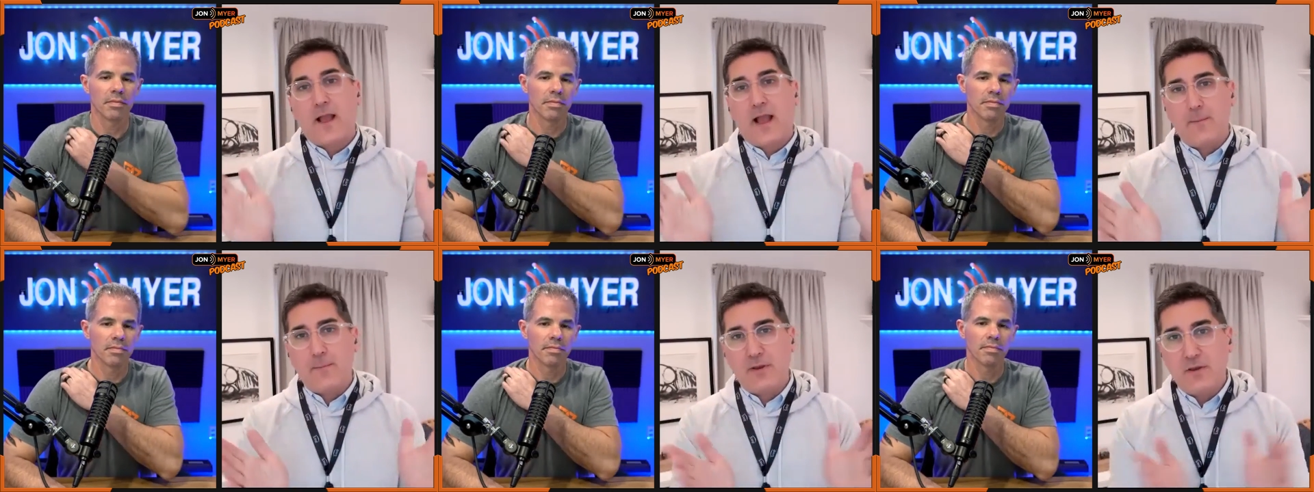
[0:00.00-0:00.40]

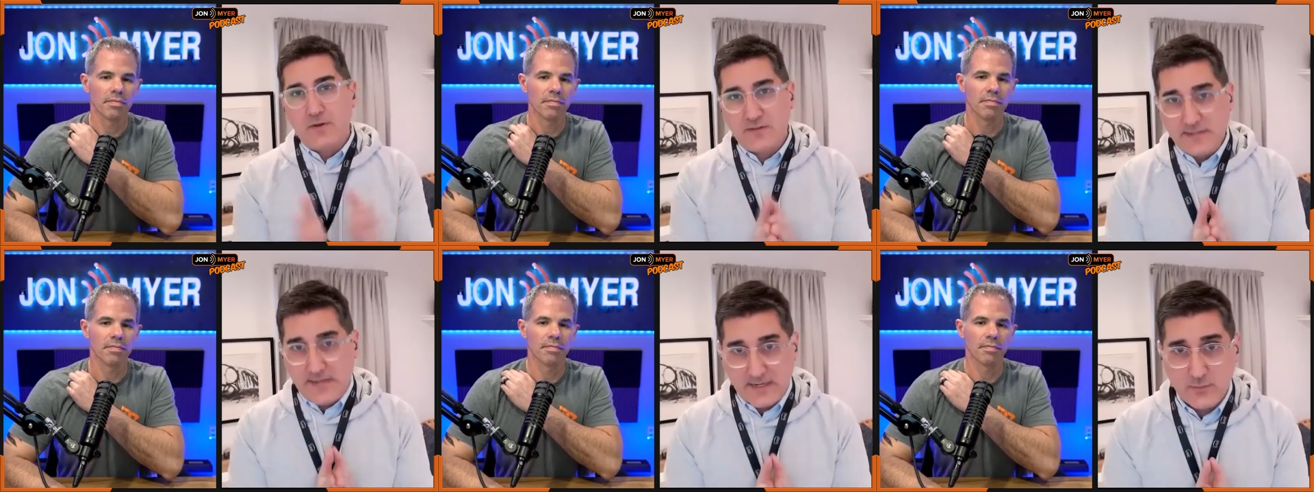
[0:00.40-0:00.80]
Speaker 1: I've been
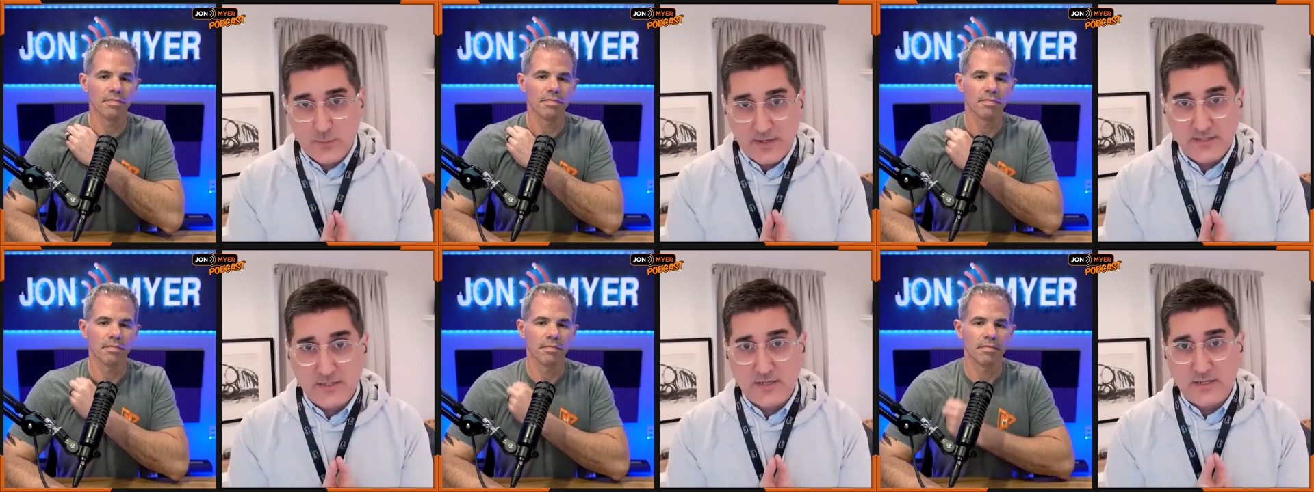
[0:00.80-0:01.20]
using X
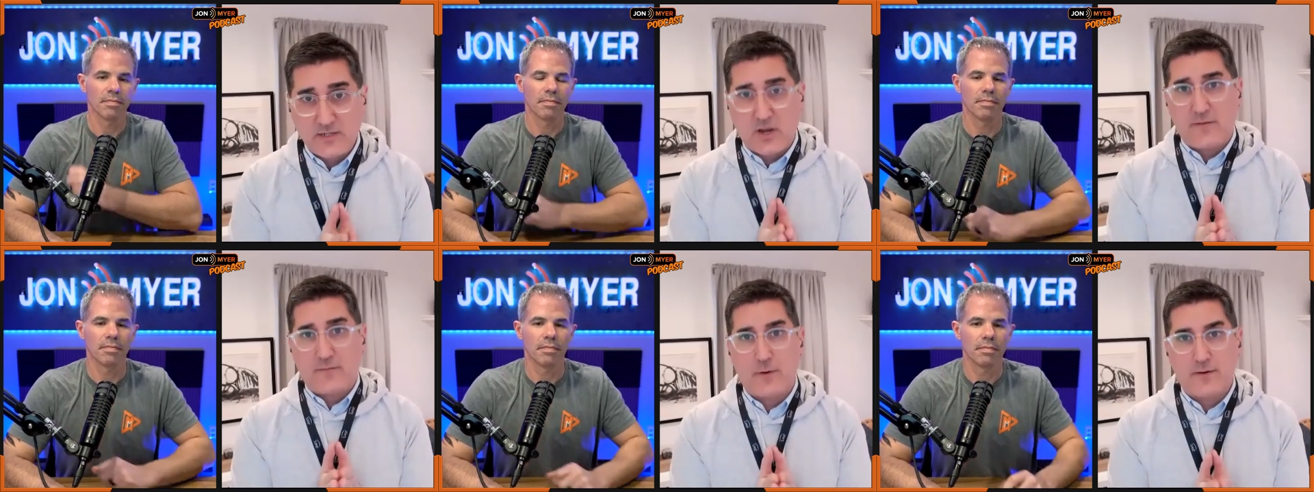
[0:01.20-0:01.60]
Y Z
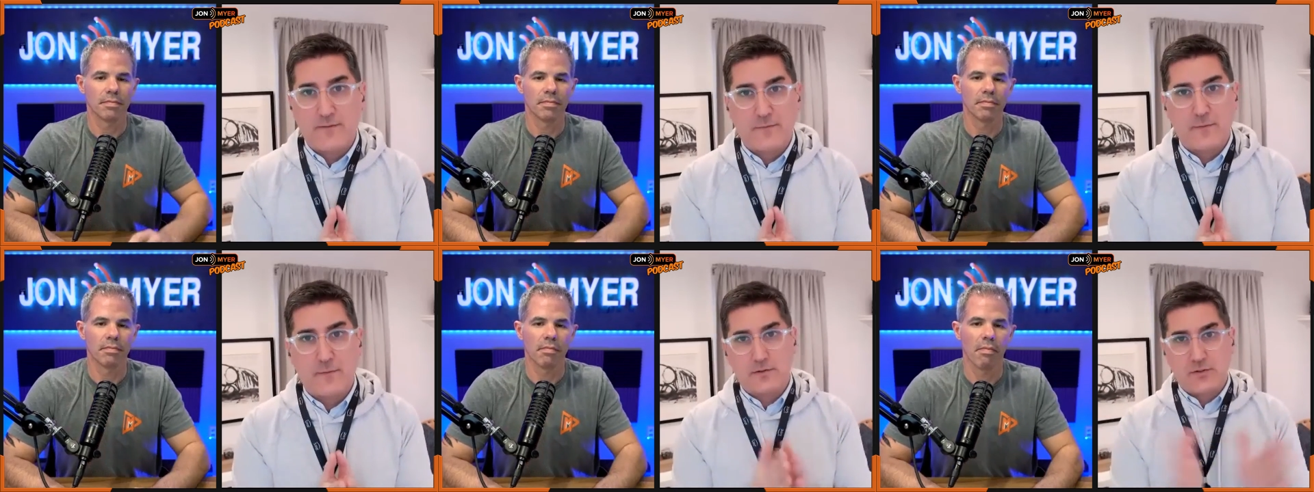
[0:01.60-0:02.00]
software
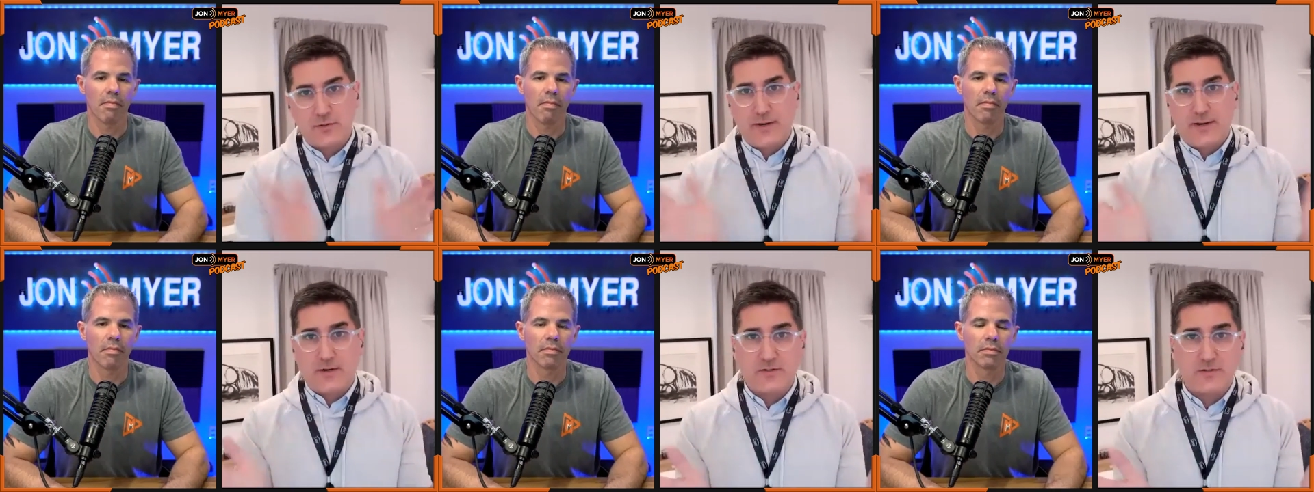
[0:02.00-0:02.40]
for two
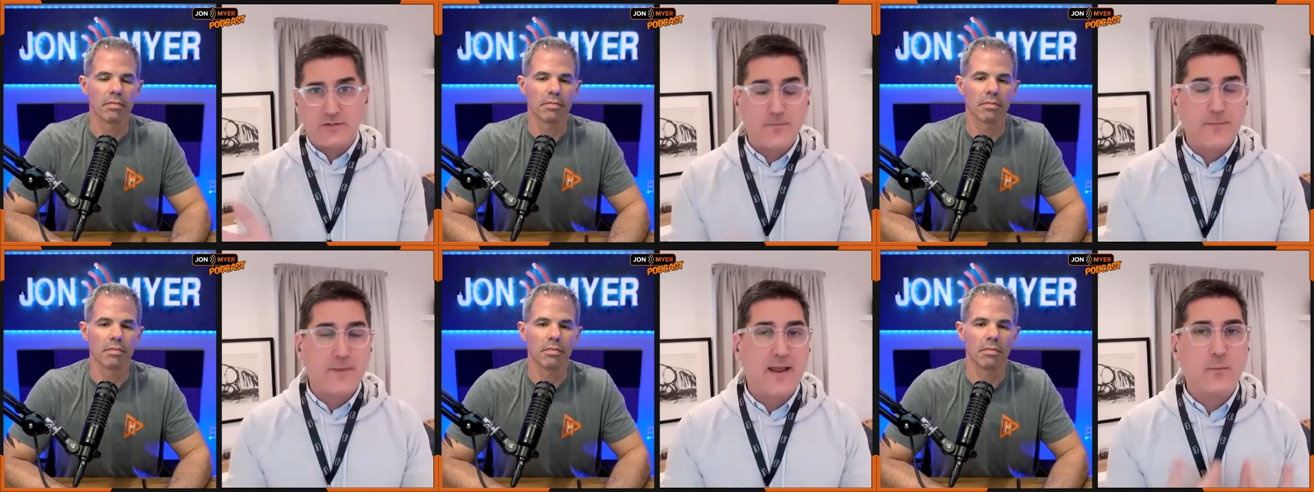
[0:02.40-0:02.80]
years
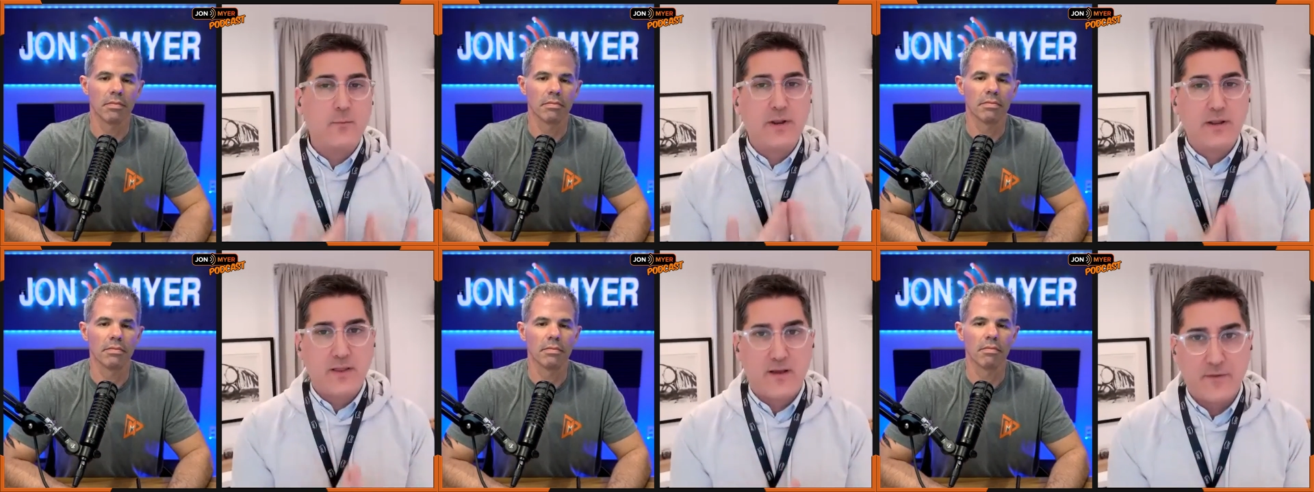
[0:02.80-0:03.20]
and
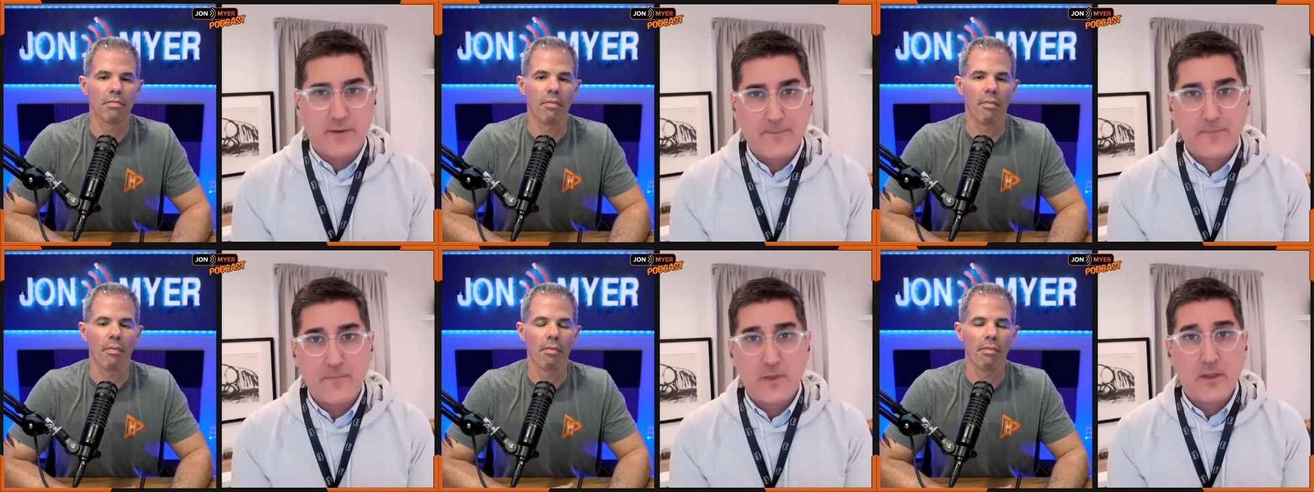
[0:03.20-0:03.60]
we love it.